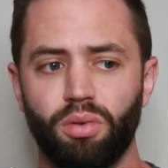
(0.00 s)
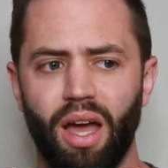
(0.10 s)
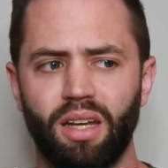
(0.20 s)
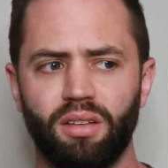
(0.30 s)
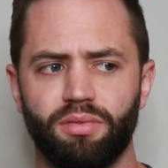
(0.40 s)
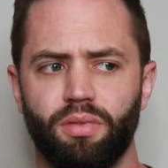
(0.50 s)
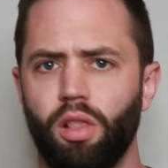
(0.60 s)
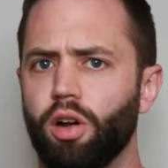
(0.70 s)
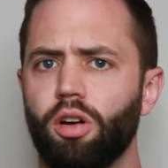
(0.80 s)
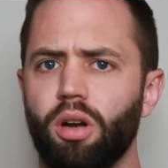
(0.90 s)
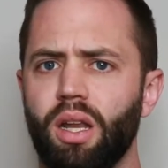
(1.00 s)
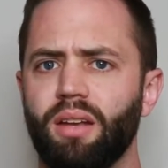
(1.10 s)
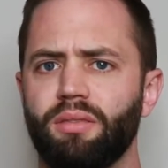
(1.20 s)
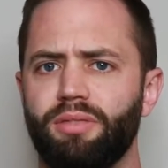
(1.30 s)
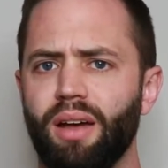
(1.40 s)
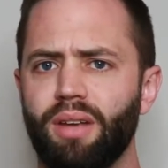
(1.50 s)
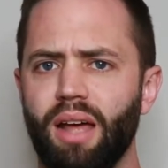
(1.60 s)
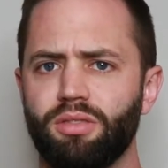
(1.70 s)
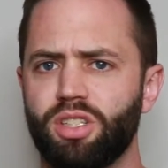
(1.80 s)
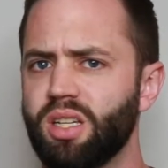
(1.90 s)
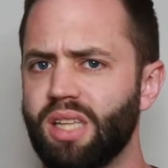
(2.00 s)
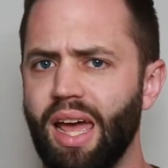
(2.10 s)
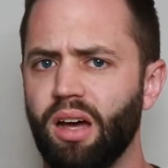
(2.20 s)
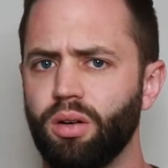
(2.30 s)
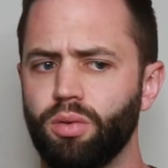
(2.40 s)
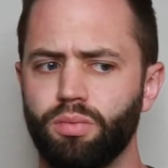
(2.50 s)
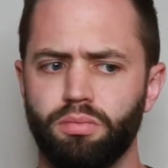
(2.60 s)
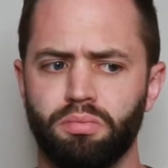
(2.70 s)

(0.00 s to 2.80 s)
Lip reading: kind of learned and found out just how